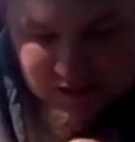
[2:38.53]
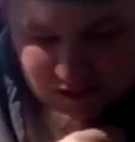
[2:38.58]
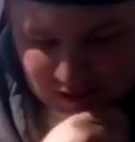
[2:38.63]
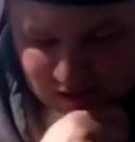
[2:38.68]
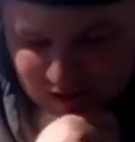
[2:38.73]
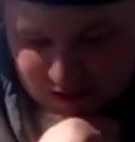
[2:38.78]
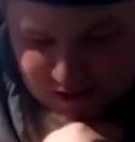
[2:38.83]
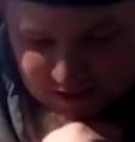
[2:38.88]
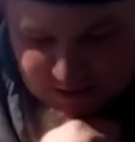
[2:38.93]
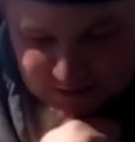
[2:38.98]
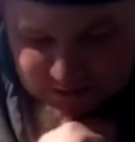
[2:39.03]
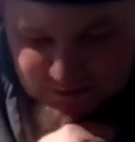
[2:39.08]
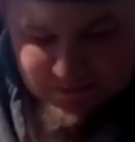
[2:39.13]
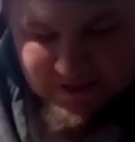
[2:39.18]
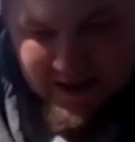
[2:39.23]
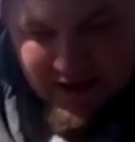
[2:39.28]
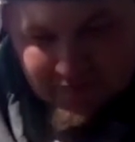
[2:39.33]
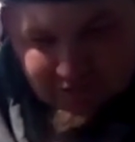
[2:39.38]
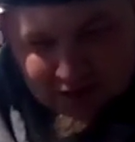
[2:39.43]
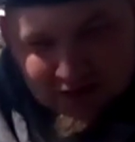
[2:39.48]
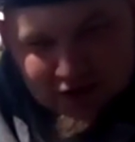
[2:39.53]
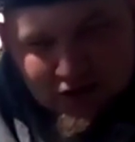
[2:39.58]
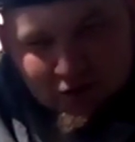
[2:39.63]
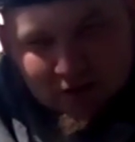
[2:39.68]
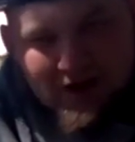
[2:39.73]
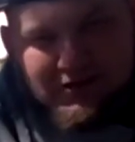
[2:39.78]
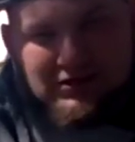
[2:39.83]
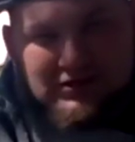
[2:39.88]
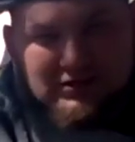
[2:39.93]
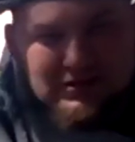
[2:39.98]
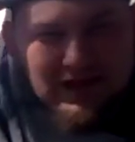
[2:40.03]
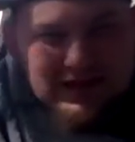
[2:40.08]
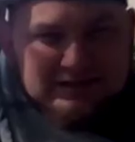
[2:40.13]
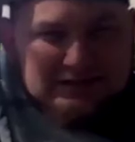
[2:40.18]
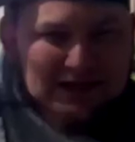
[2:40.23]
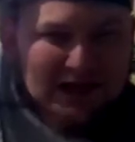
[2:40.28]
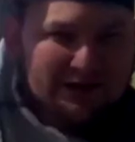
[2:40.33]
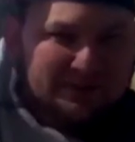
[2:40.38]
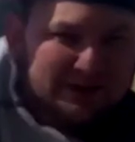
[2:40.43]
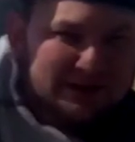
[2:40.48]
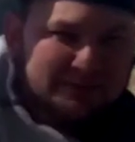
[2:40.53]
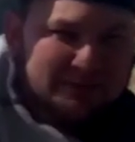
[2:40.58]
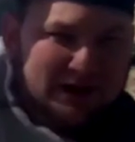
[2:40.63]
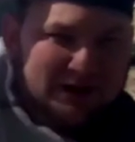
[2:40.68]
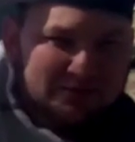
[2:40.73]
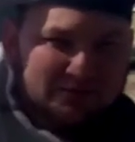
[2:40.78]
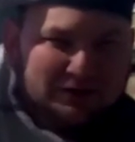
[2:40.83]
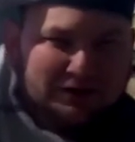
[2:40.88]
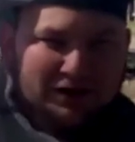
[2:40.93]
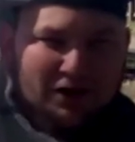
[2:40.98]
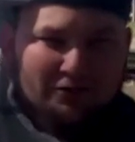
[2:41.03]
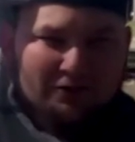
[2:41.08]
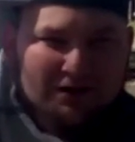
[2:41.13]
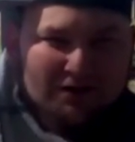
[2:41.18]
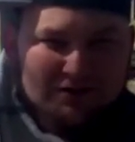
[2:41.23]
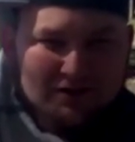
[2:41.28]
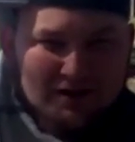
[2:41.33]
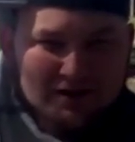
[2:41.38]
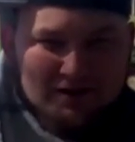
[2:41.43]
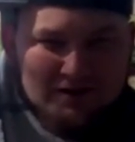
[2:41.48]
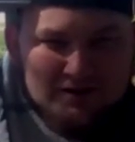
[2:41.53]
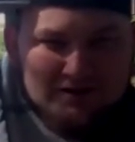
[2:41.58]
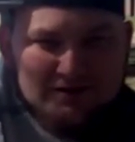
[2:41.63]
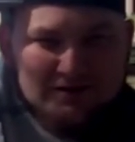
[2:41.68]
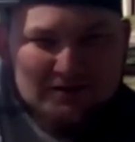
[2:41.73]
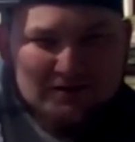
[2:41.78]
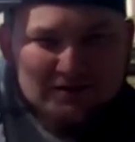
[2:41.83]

Uh, did we have any questions last time? Anybody want to know anything? Well,